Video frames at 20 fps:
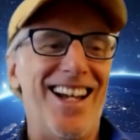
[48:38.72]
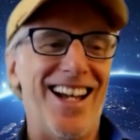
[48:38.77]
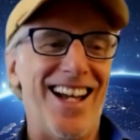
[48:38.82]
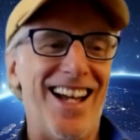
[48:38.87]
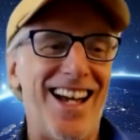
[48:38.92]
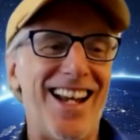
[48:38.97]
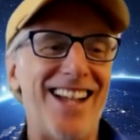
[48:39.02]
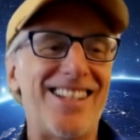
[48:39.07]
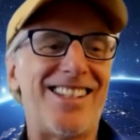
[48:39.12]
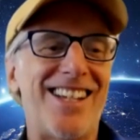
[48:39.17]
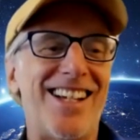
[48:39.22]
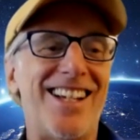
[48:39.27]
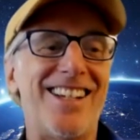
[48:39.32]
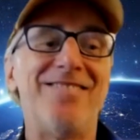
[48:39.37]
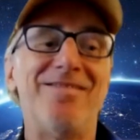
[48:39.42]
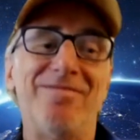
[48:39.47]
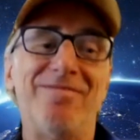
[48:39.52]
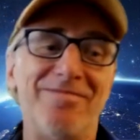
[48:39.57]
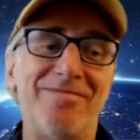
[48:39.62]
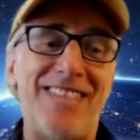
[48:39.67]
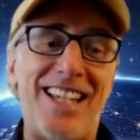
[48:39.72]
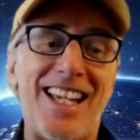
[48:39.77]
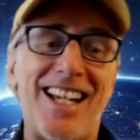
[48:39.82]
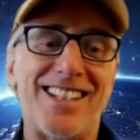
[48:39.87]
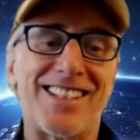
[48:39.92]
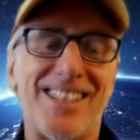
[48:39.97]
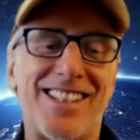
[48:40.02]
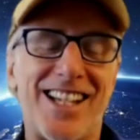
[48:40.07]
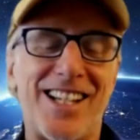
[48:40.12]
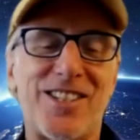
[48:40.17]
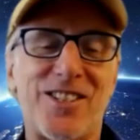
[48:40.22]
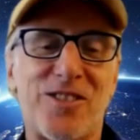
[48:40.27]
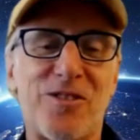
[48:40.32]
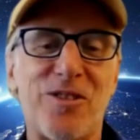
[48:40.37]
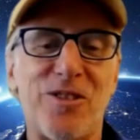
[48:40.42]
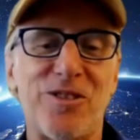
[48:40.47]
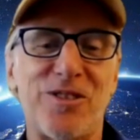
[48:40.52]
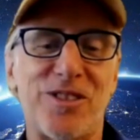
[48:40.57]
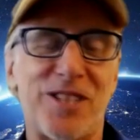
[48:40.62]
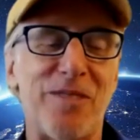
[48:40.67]
And I said, Yes, that's
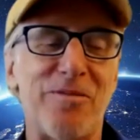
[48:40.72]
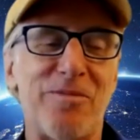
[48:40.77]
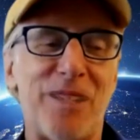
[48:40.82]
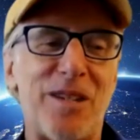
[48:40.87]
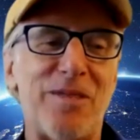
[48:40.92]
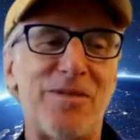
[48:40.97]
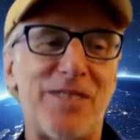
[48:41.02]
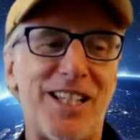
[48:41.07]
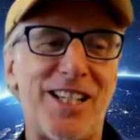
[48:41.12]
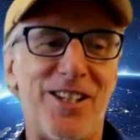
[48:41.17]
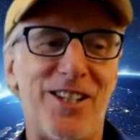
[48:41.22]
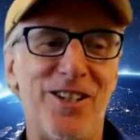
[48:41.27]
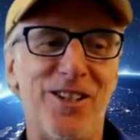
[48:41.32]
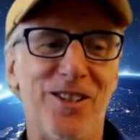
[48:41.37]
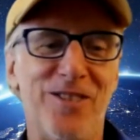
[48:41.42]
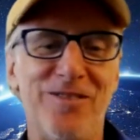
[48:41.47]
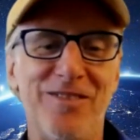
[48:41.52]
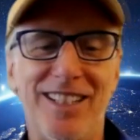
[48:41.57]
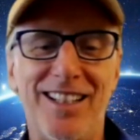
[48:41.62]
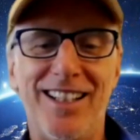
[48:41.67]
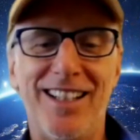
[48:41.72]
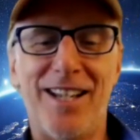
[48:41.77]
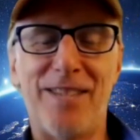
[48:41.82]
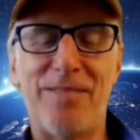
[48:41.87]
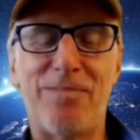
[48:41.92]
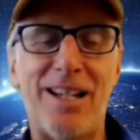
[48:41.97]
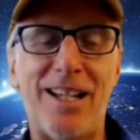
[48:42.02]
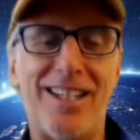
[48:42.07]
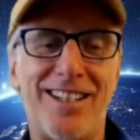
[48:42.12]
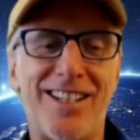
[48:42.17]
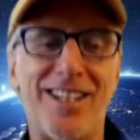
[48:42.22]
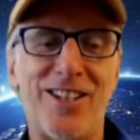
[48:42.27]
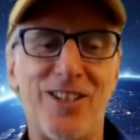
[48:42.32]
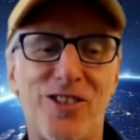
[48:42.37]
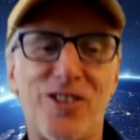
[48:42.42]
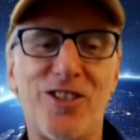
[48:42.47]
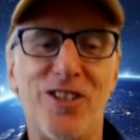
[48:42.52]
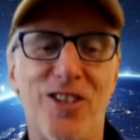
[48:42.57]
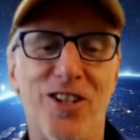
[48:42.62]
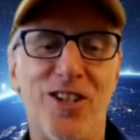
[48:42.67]
true. Sometimes they do. And Penn and Teller
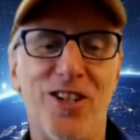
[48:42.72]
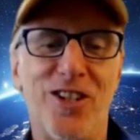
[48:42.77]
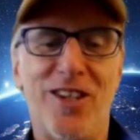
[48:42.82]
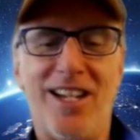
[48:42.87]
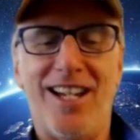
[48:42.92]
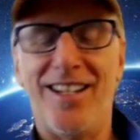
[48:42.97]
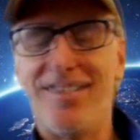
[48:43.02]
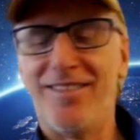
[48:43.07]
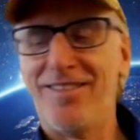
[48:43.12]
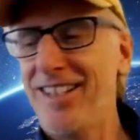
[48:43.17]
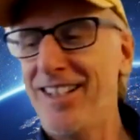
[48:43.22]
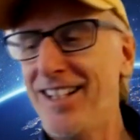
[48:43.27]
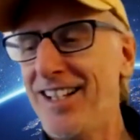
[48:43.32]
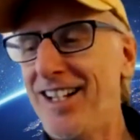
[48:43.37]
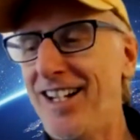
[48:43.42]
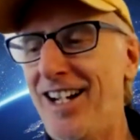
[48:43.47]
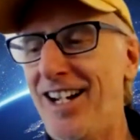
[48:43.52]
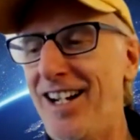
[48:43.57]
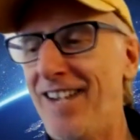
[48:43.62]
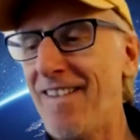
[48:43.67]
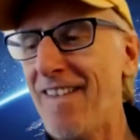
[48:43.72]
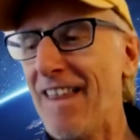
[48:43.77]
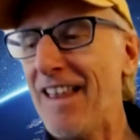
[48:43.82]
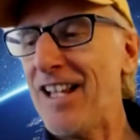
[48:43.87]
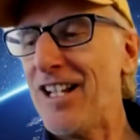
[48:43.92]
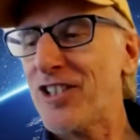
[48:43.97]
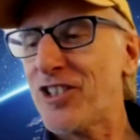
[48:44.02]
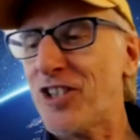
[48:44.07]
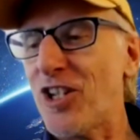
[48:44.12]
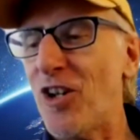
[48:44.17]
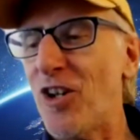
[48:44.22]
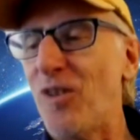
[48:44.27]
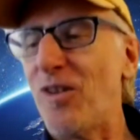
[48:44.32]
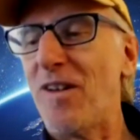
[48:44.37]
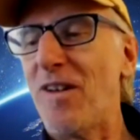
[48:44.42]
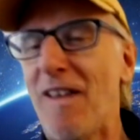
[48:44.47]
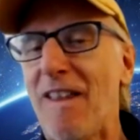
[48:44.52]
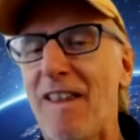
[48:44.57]
should know that. Uh, so